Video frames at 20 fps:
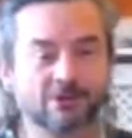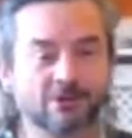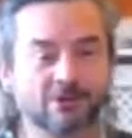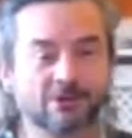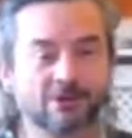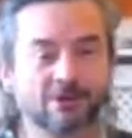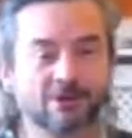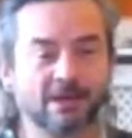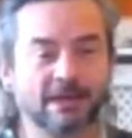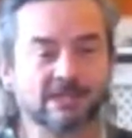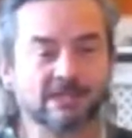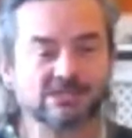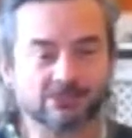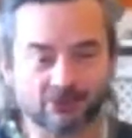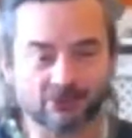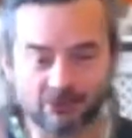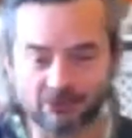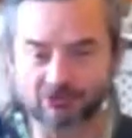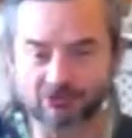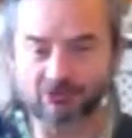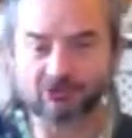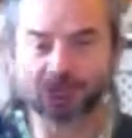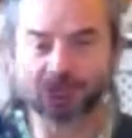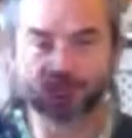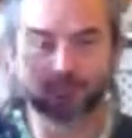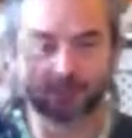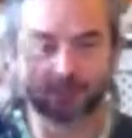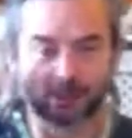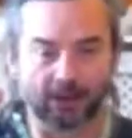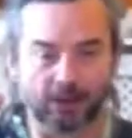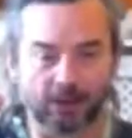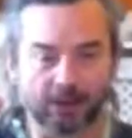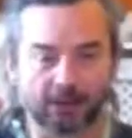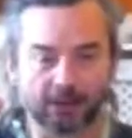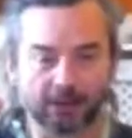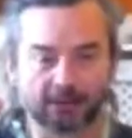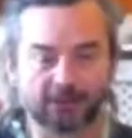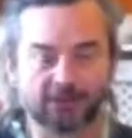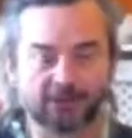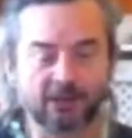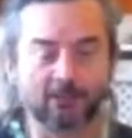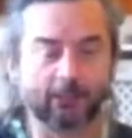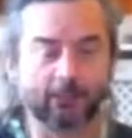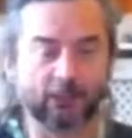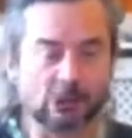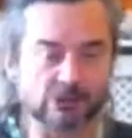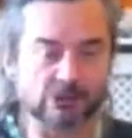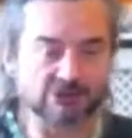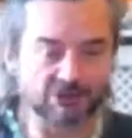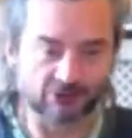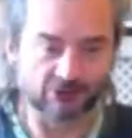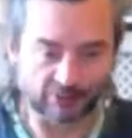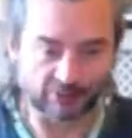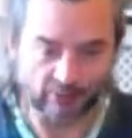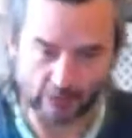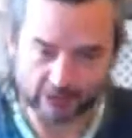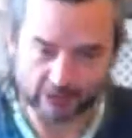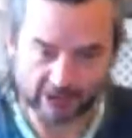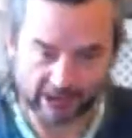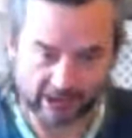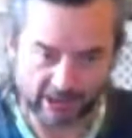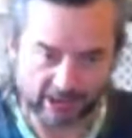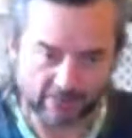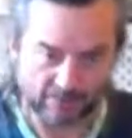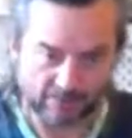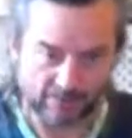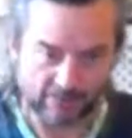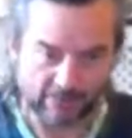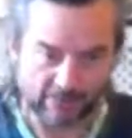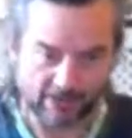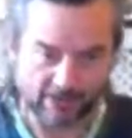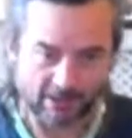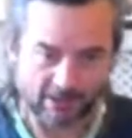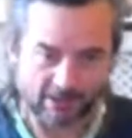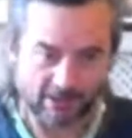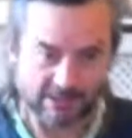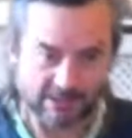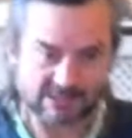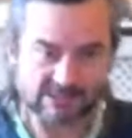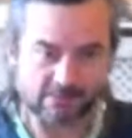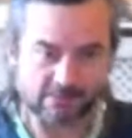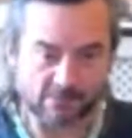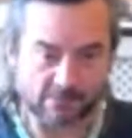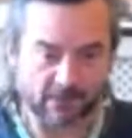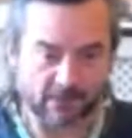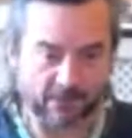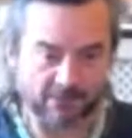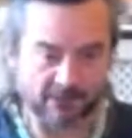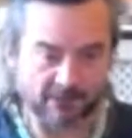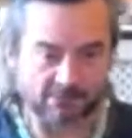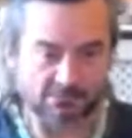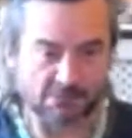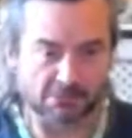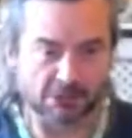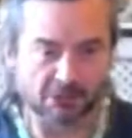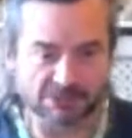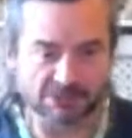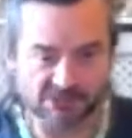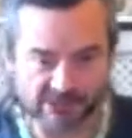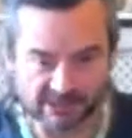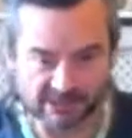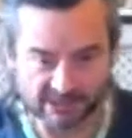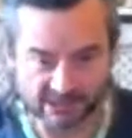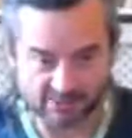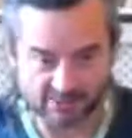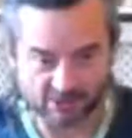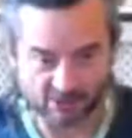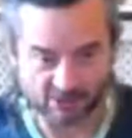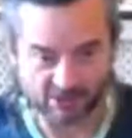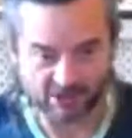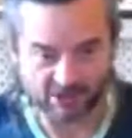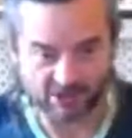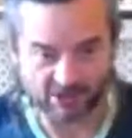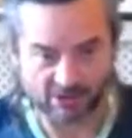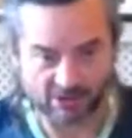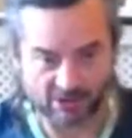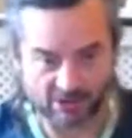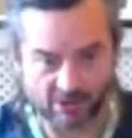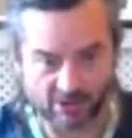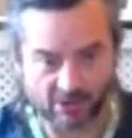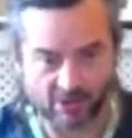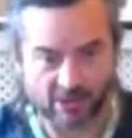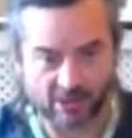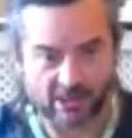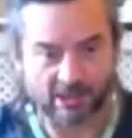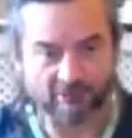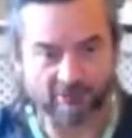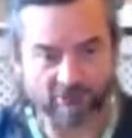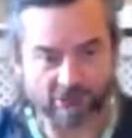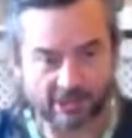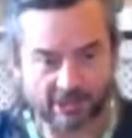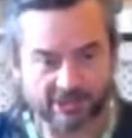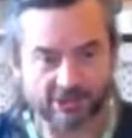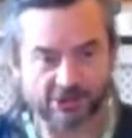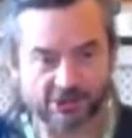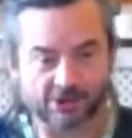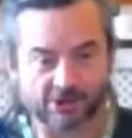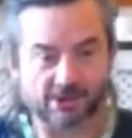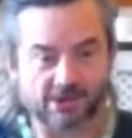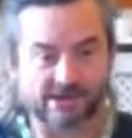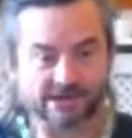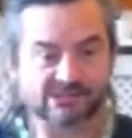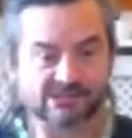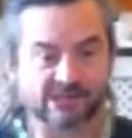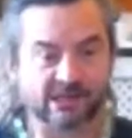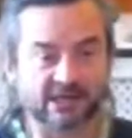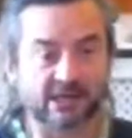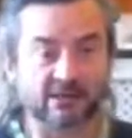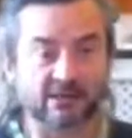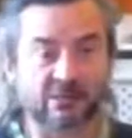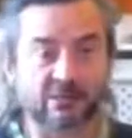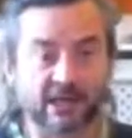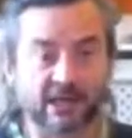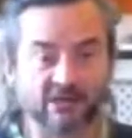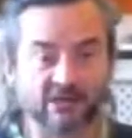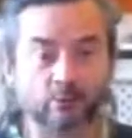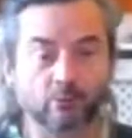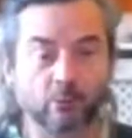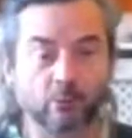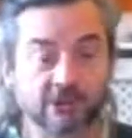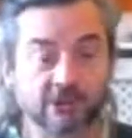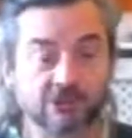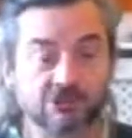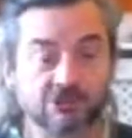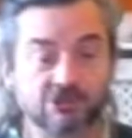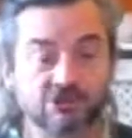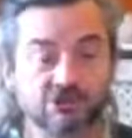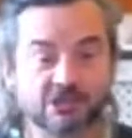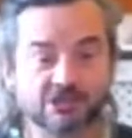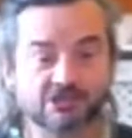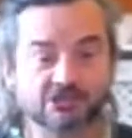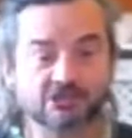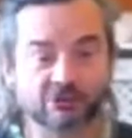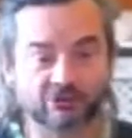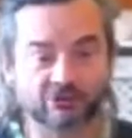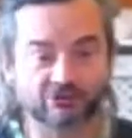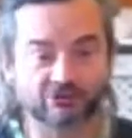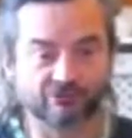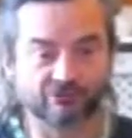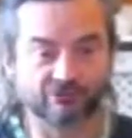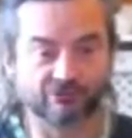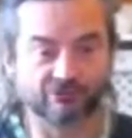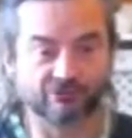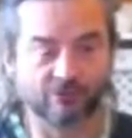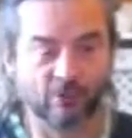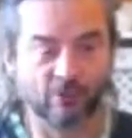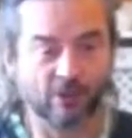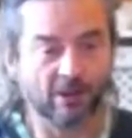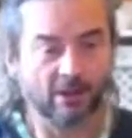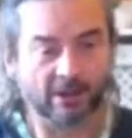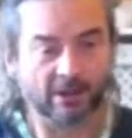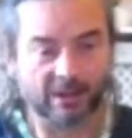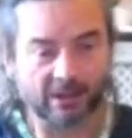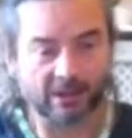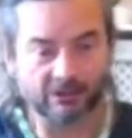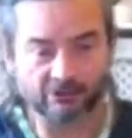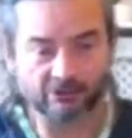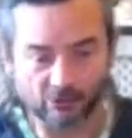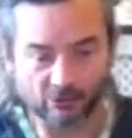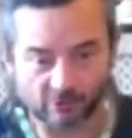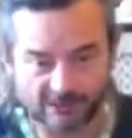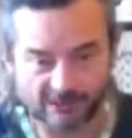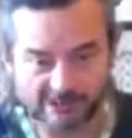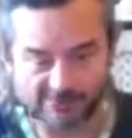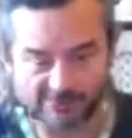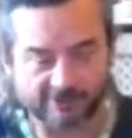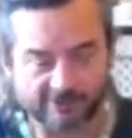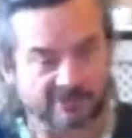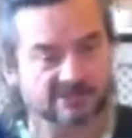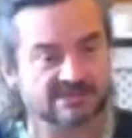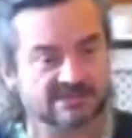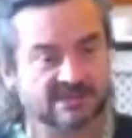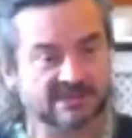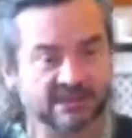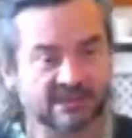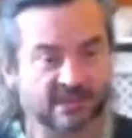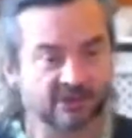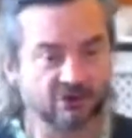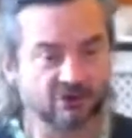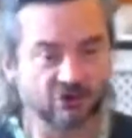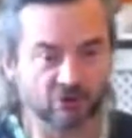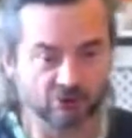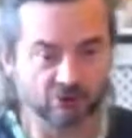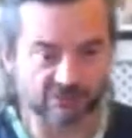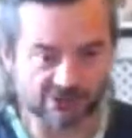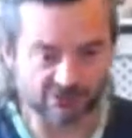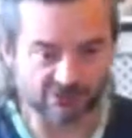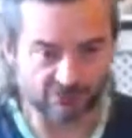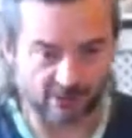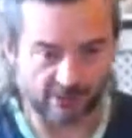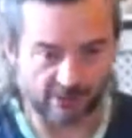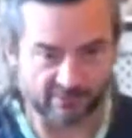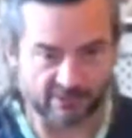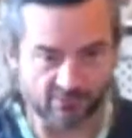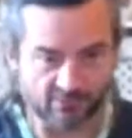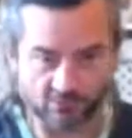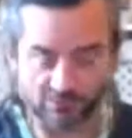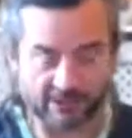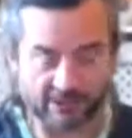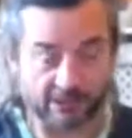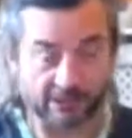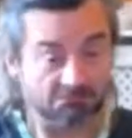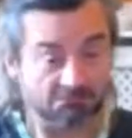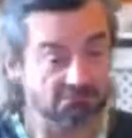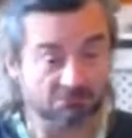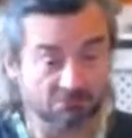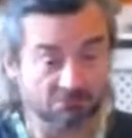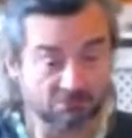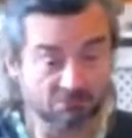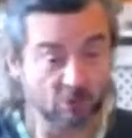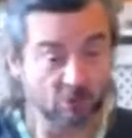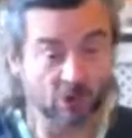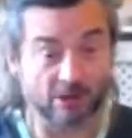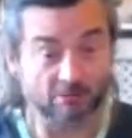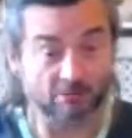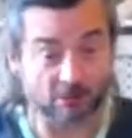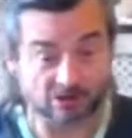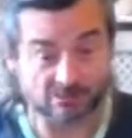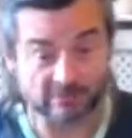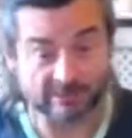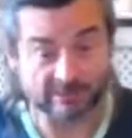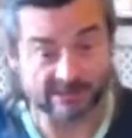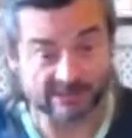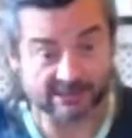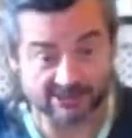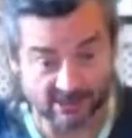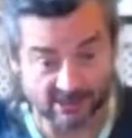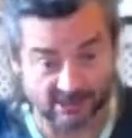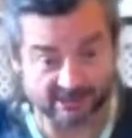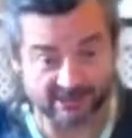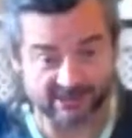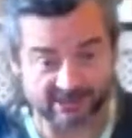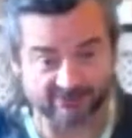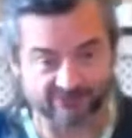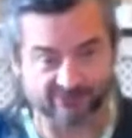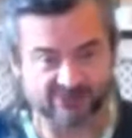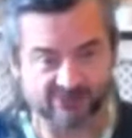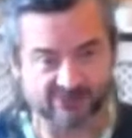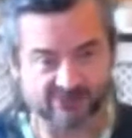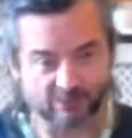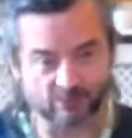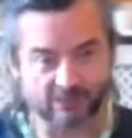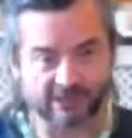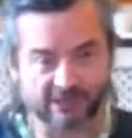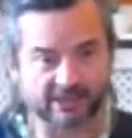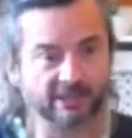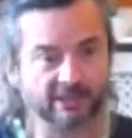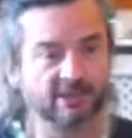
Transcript: It's not the mind imposing on the body. It's the mind immersing in the body and recognizing that which is useful. And how you experience it, how you describe it, will be quite possibly entirely different to the way